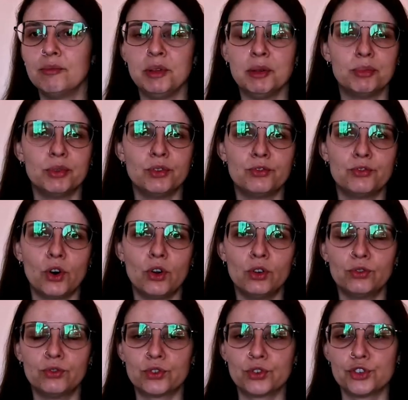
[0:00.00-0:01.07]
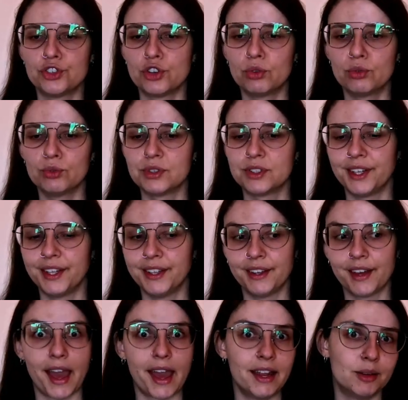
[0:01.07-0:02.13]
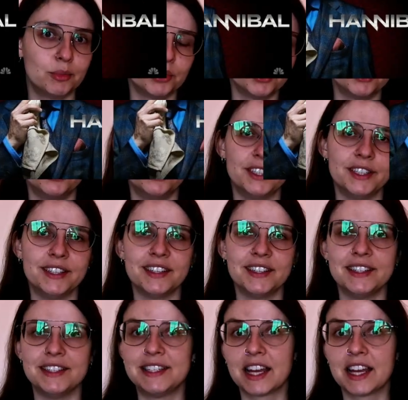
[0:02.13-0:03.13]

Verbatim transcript: people fall for shows like Hannibal and, and